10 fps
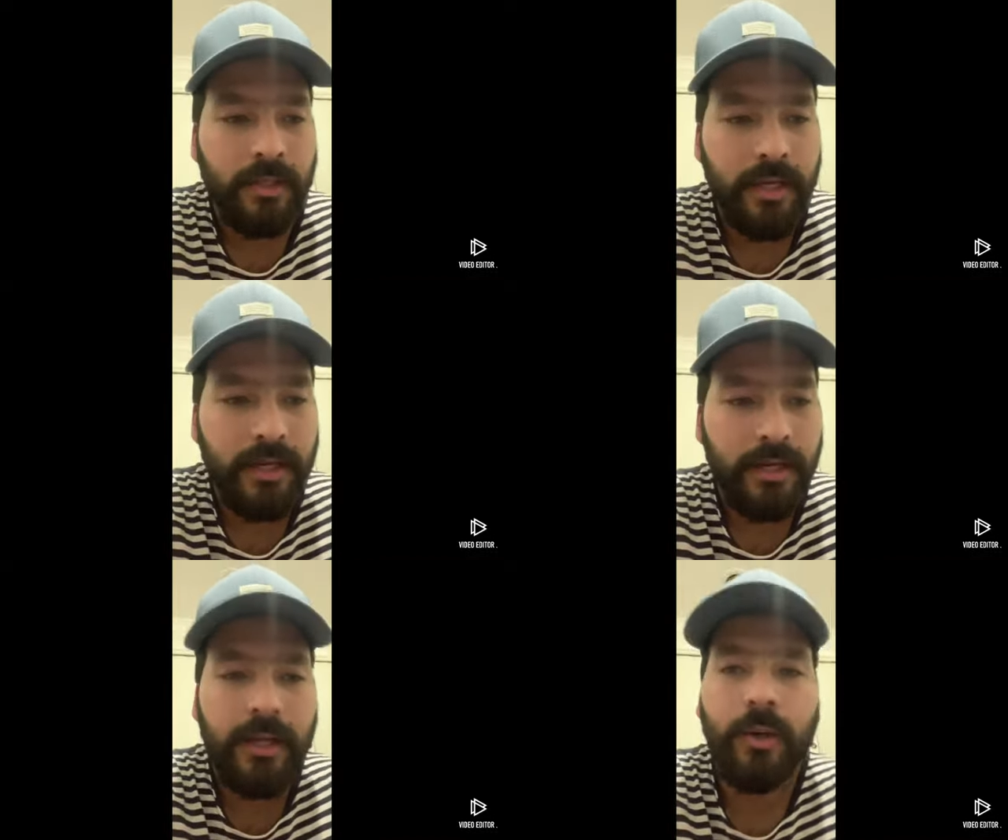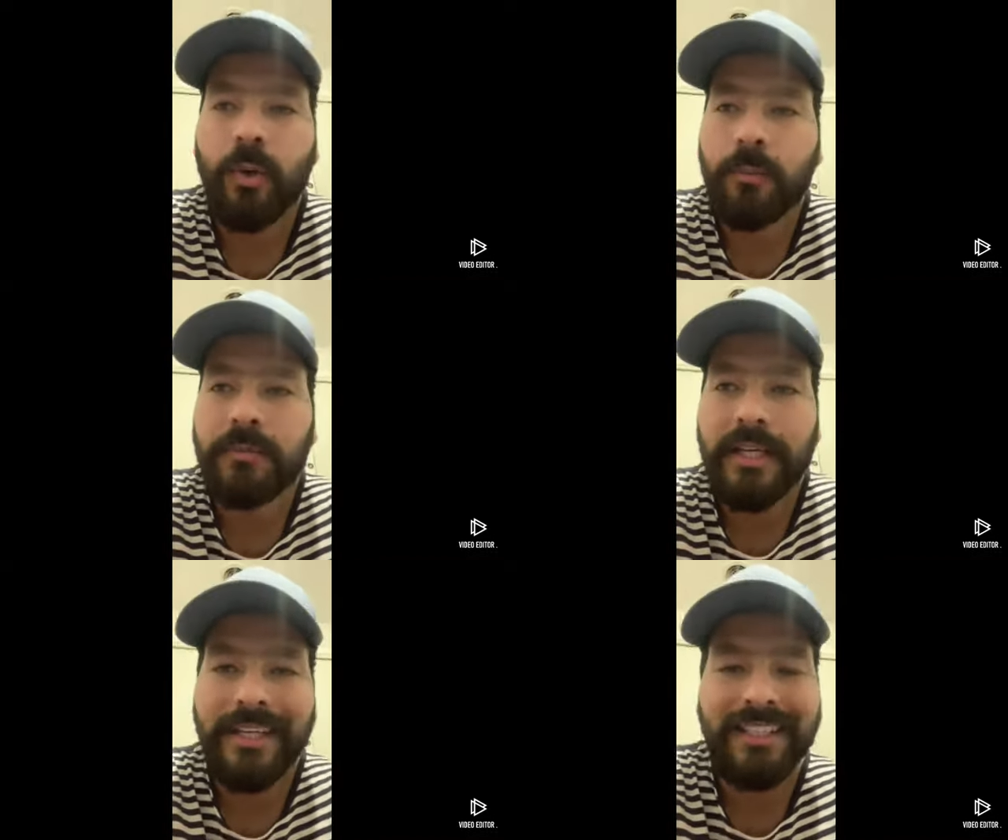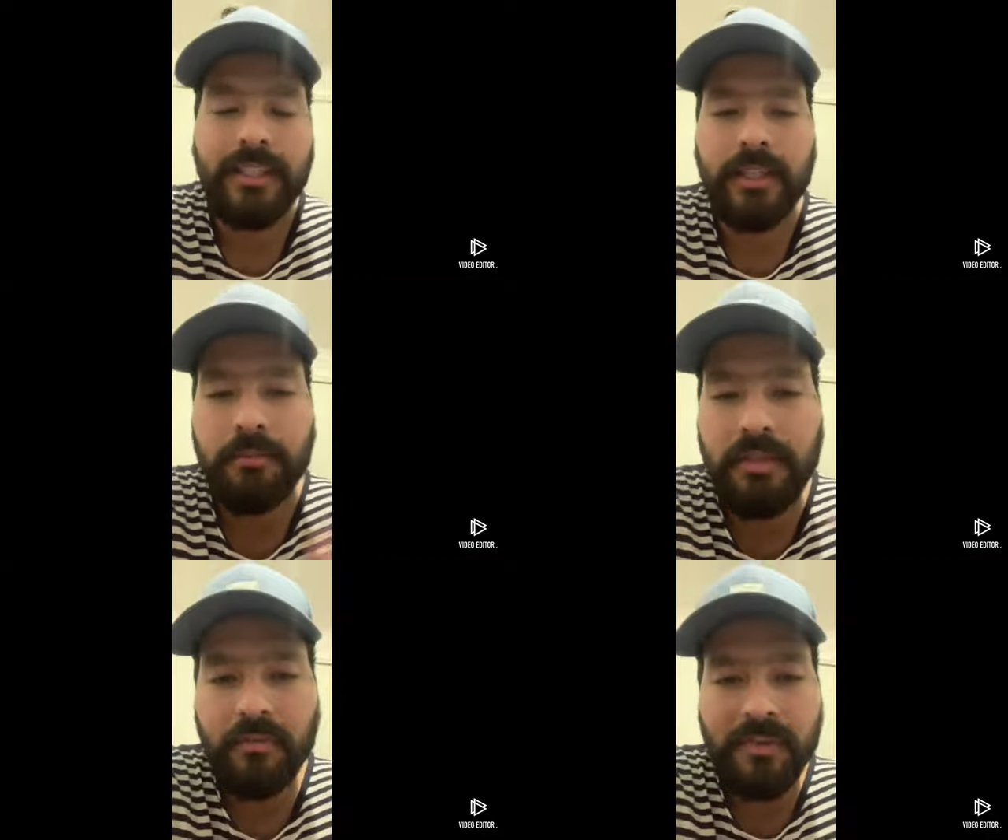and I hope that in the
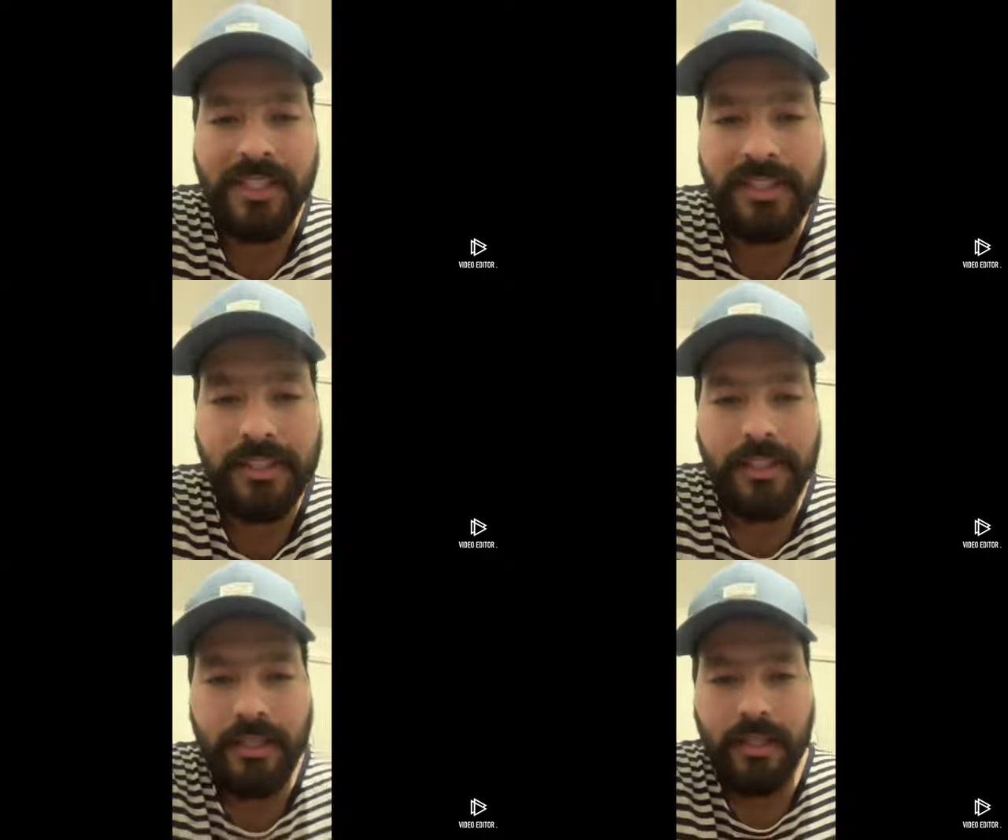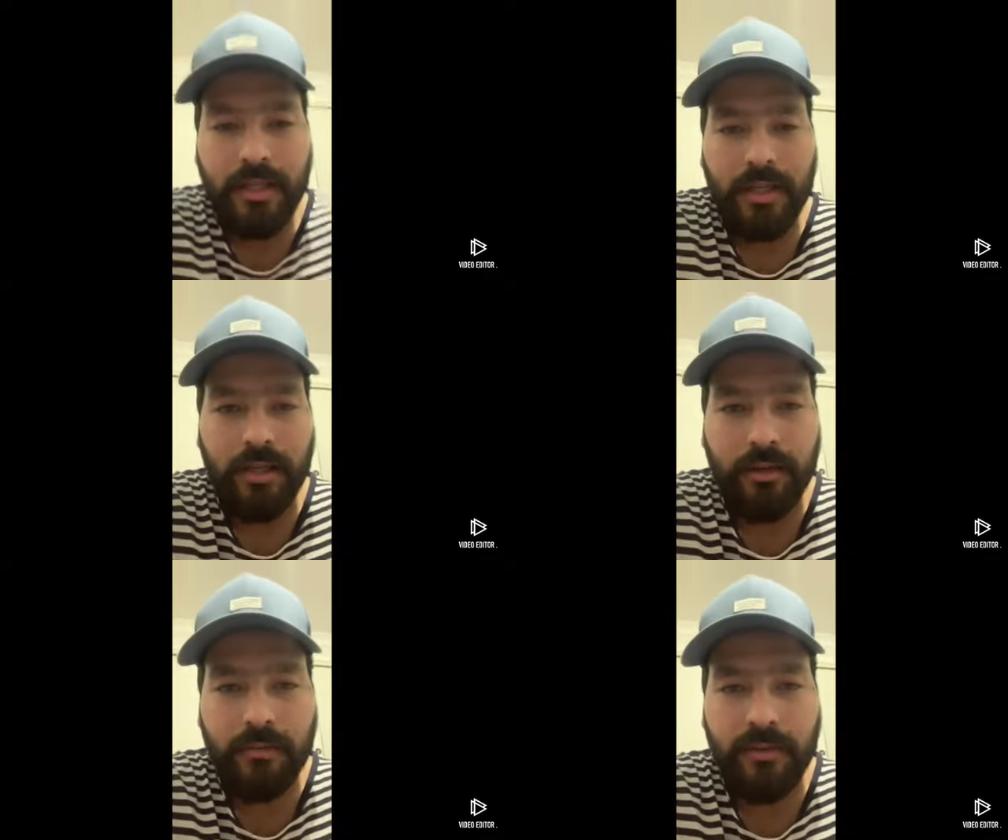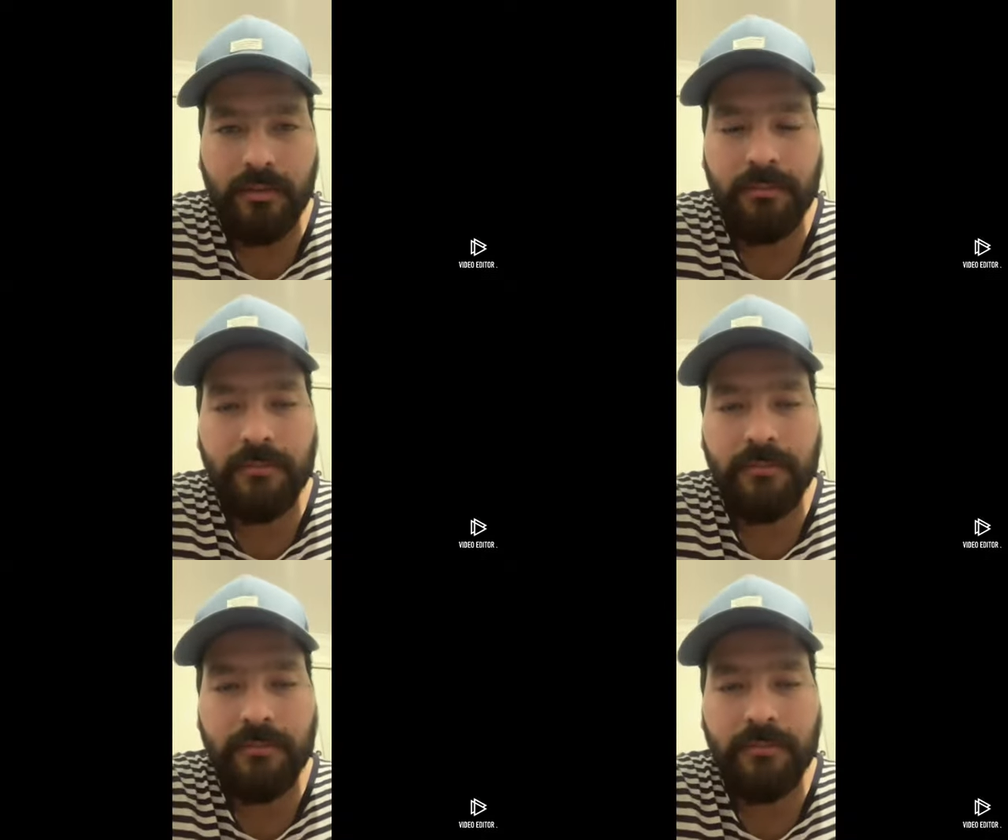coming weeks I will